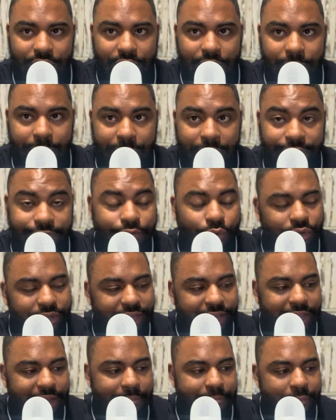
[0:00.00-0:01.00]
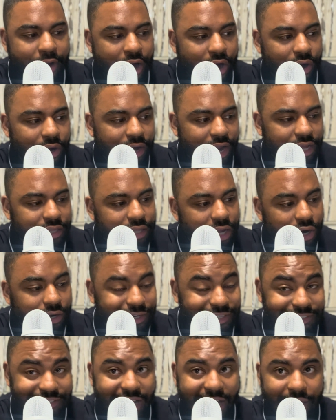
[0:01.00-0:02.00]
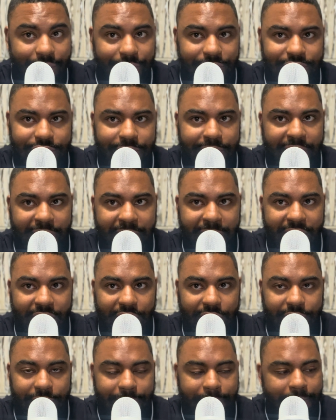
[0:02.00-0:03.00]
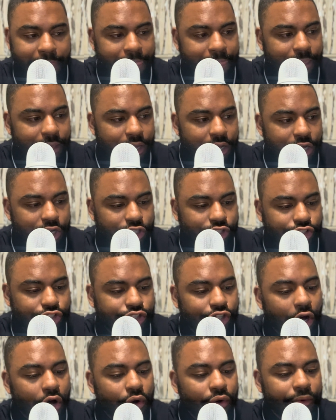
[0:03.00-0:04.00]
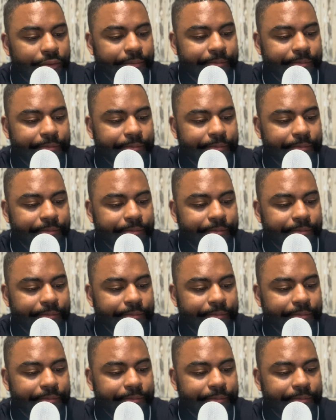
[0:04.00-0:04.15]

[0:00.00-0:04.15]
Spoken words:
before they get married and they are desiring to be married. So,